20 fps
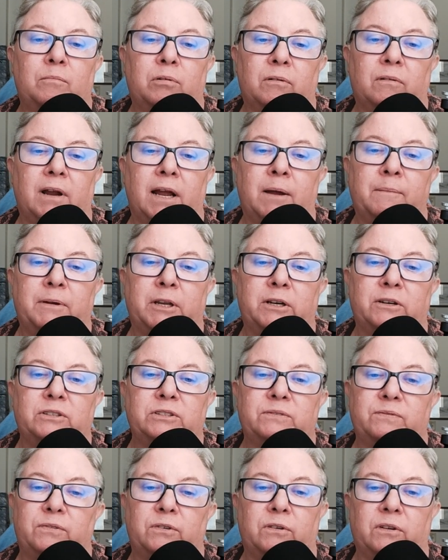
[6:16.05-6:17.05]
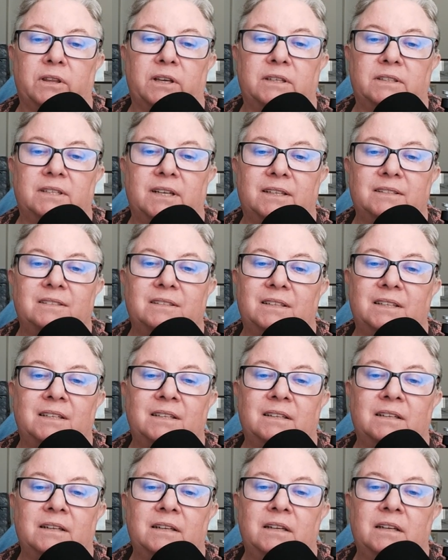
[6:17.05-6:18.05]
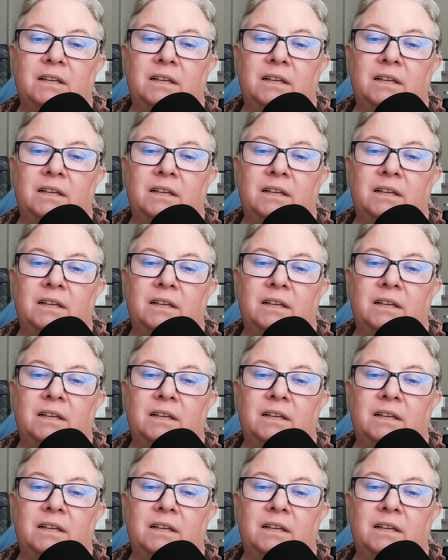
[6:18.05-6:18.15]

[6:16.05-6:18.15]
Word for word: parameters for the testing